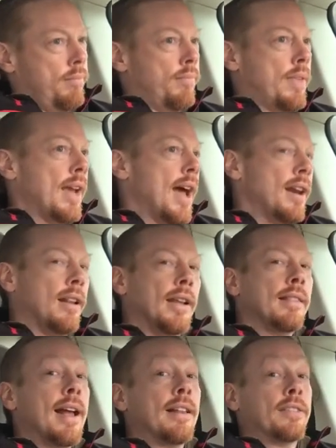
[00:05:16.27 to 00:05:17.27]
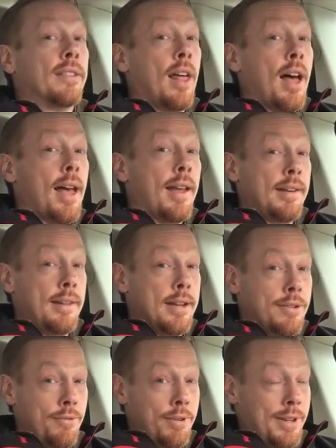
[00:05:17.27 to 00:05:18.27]
they kind of let that slide and
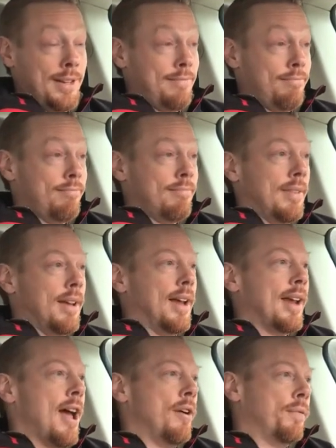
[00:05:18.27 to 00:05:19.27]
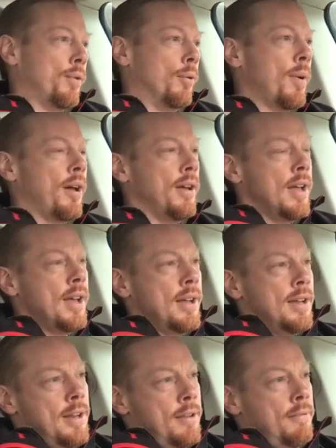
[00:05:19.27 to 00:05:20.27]
didn't really account for it. Well,
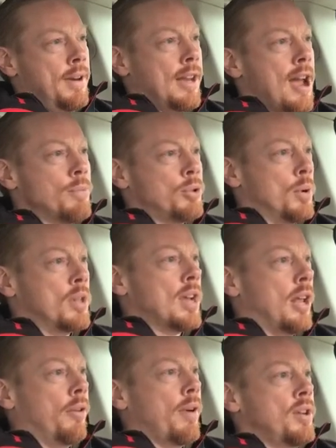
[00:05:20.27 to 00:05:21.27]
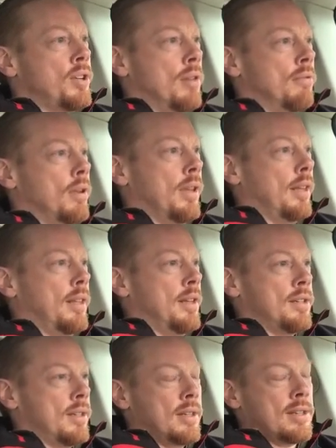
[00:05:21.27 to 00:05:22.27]
when it comes to acceleration, really,
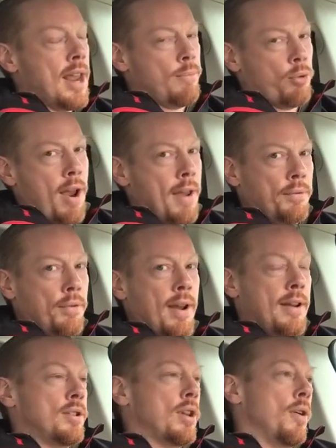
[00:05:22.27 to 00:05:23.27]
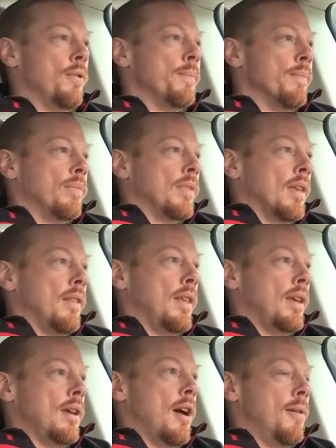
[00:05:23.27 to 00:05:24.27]
it's the same drivetrain, so
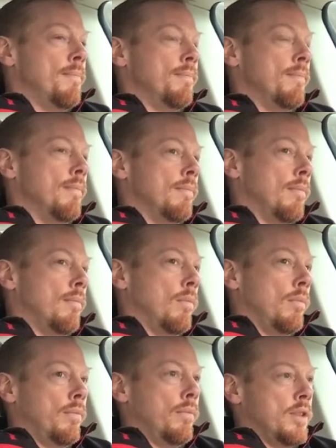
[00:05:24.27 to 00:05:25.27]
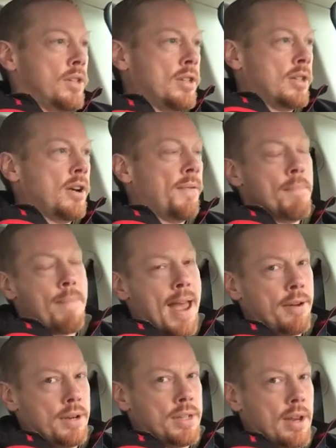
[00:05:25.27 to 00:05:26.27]
it's just a different
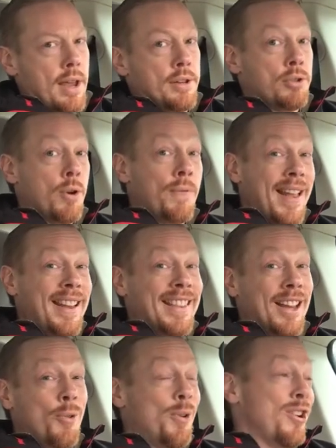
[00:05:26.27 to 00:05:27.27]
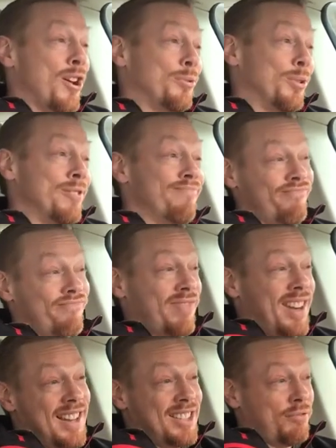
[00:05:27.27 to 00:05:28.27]
battery size. So if anything, a 100
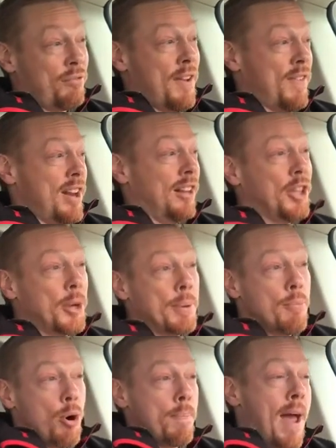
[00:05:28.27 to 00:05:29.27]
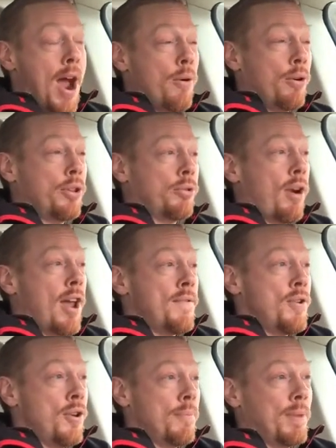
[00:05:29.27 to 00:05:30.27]
is giving a little bit more power to the drive
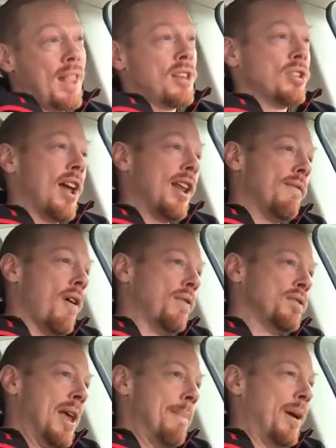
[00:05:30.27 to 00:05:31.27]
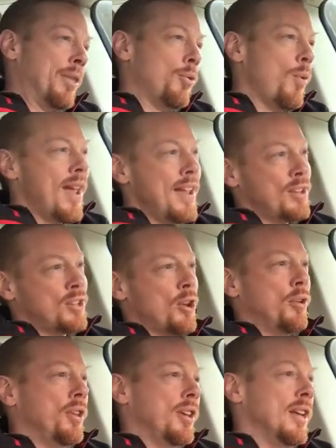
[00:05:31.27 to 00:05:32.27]
unit, but that's kind of offset by the weight,
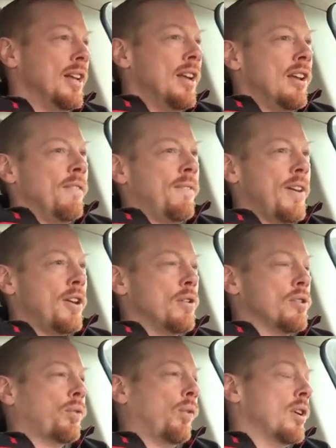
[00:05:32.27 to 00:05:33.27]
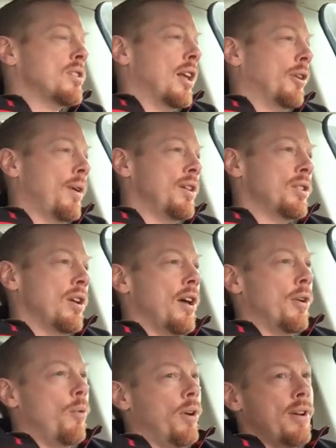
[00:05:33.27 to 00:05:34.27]
so the figures for acceleration
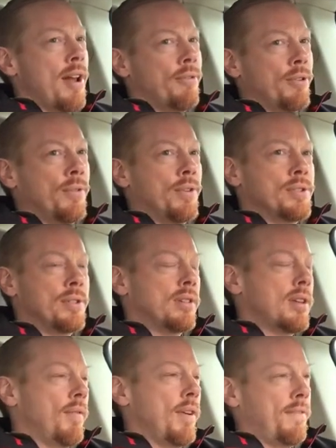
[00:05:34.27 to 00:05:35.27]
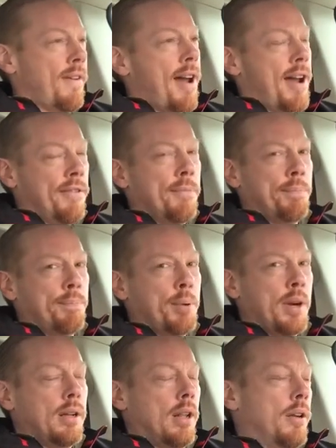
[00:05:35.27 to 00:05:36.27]
on a 100 versus a 75 are
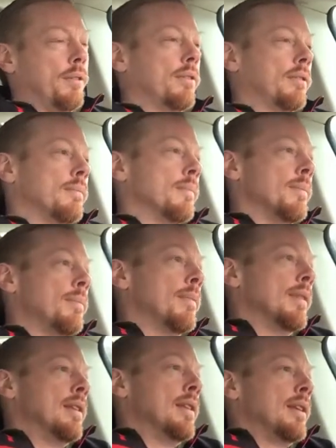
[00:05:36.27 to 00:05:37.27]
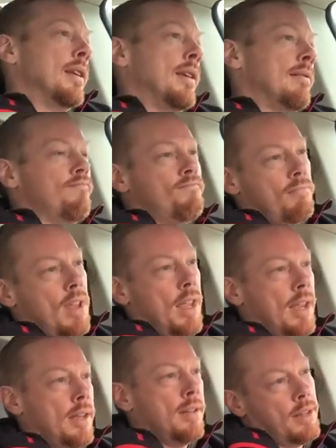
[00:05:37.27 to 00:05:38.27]
pretty close.
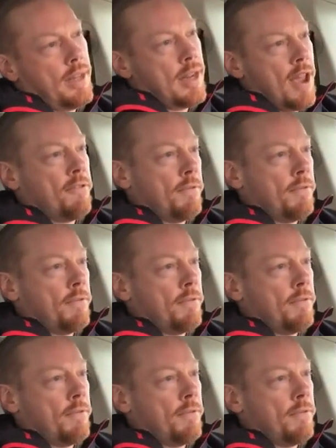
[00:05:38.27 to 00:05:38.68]
And the